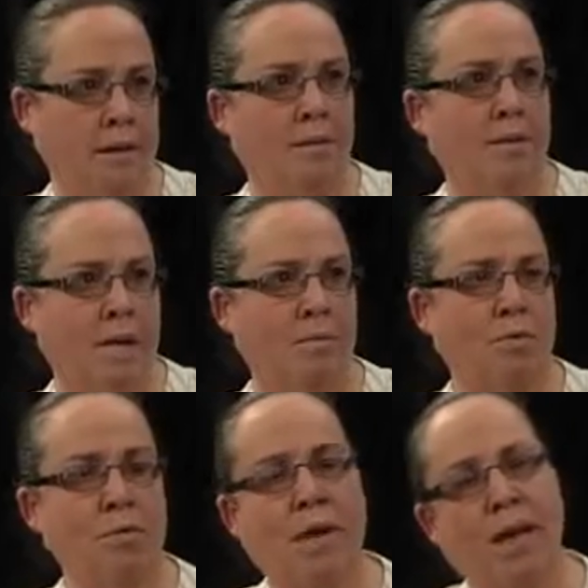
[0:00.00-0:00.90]
at the
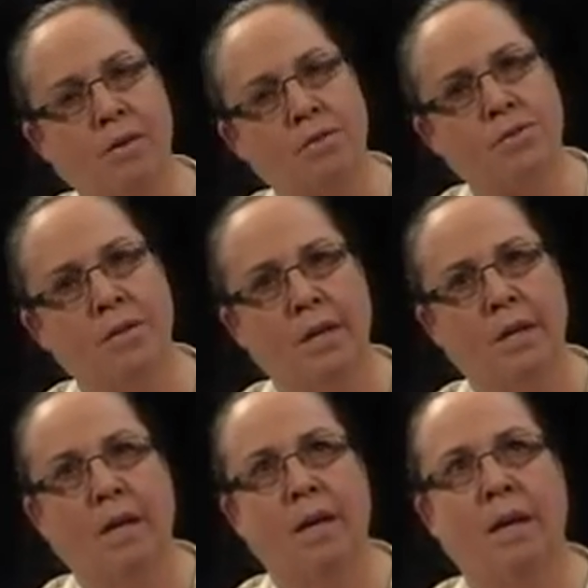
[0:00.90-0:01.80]
neighbourhood house,
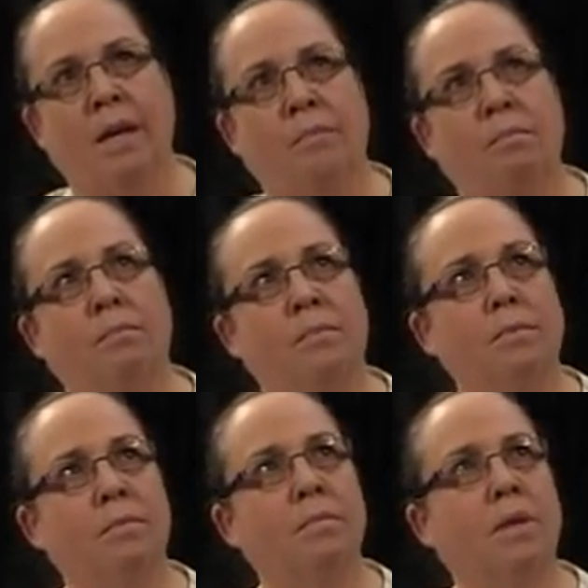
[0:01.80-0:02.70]

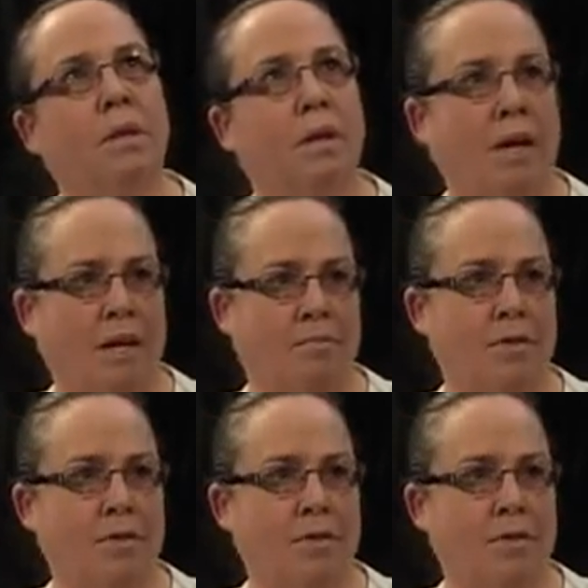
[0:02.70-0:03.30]
Clayton